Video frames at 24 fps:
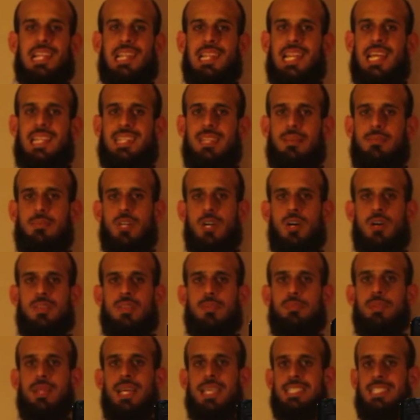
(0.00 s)
Let them know
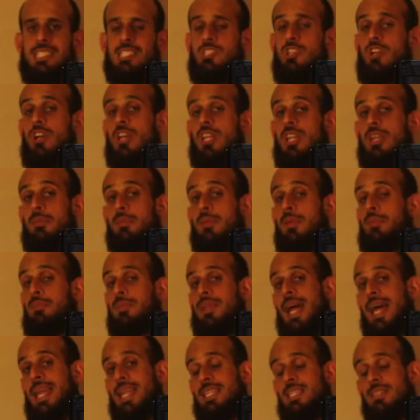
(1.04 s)
the places you're going to be
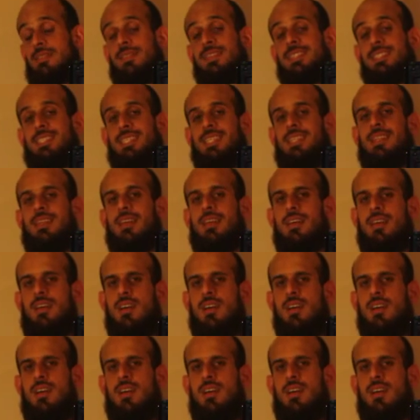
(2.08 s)
planning to visit.